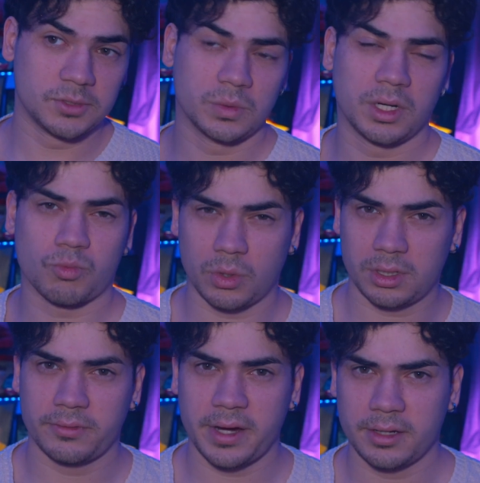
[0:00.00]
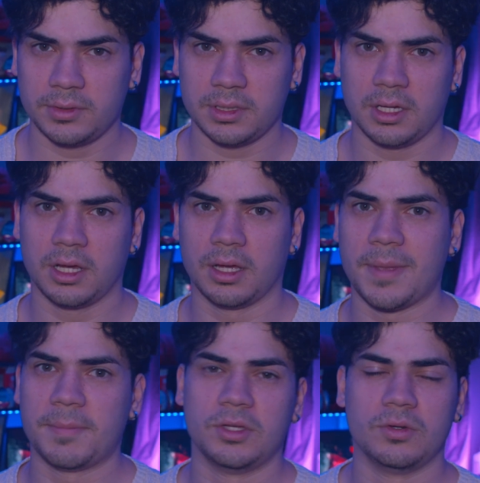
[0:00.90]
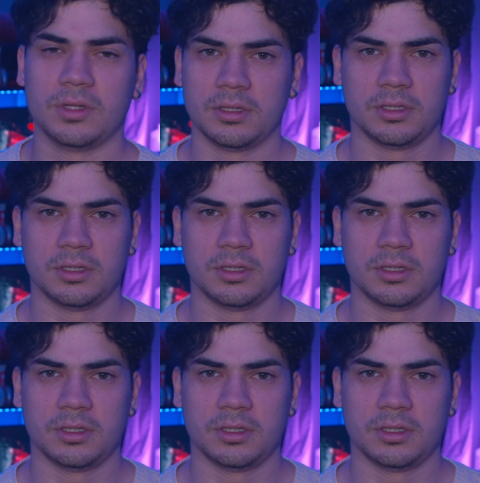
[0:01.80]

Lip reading: up doing a workaround. Maybe